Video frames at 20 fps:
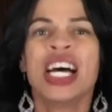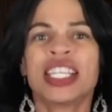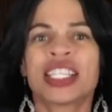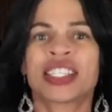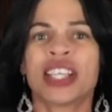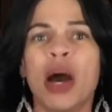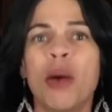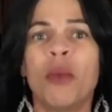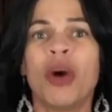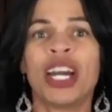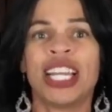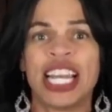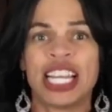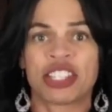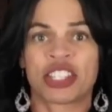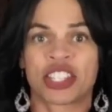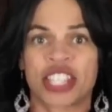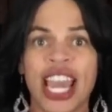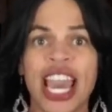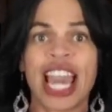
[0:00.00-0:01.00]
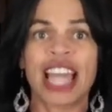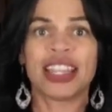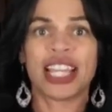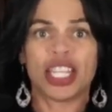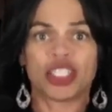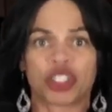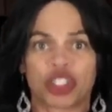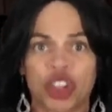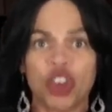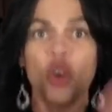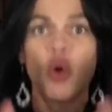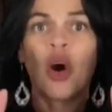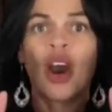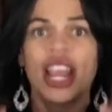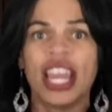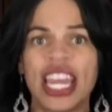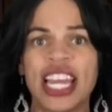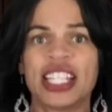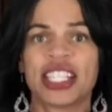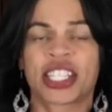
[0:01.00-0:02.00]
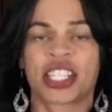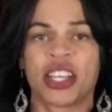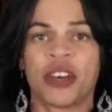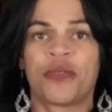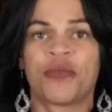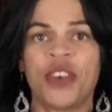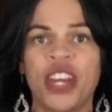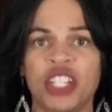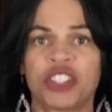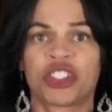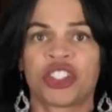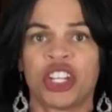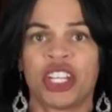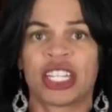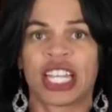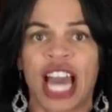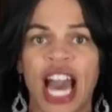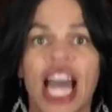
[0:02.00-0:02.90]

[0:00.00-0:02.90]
Someone has said that you are insufficient,